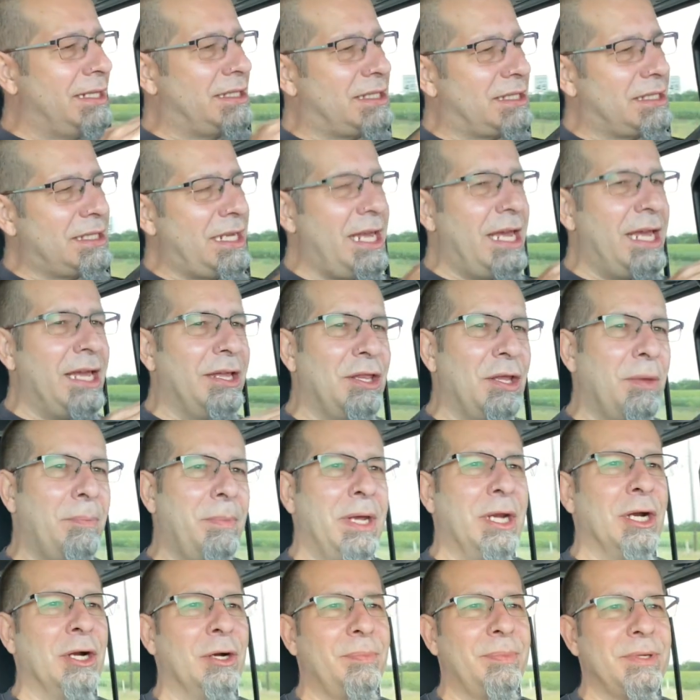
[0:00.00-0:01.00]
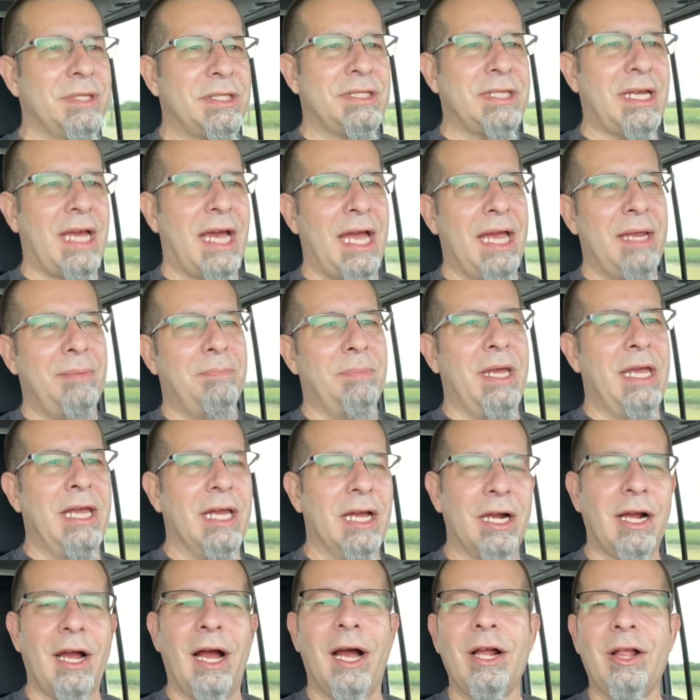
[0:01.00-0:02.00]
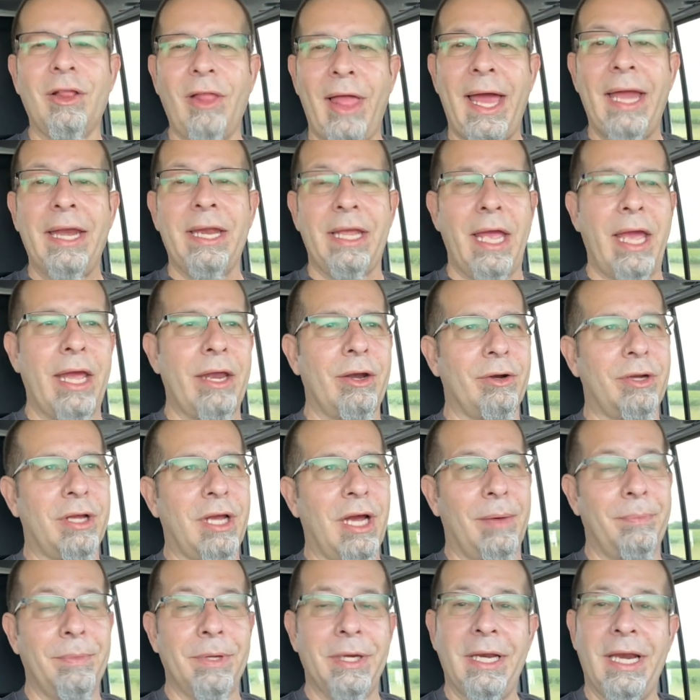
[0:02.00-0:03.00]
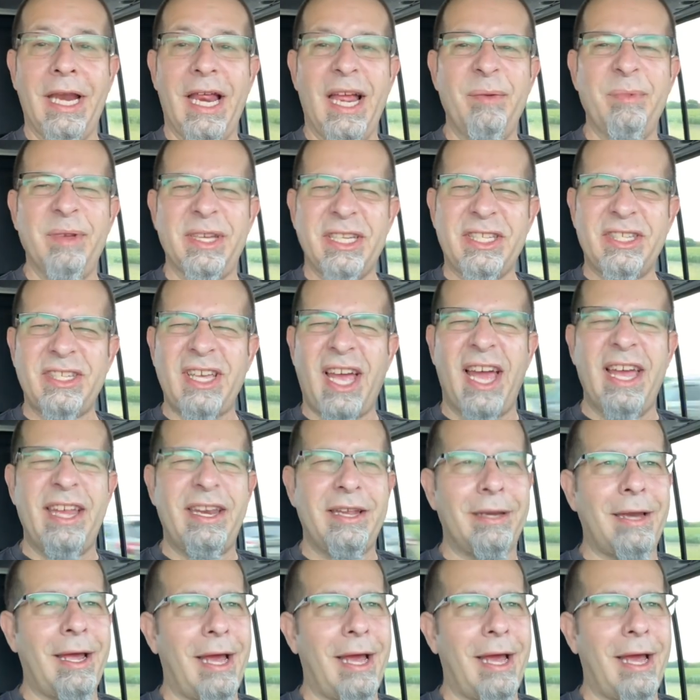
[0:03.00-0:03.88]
see in the mirror beside me a Gladiator coming, and I'm excited.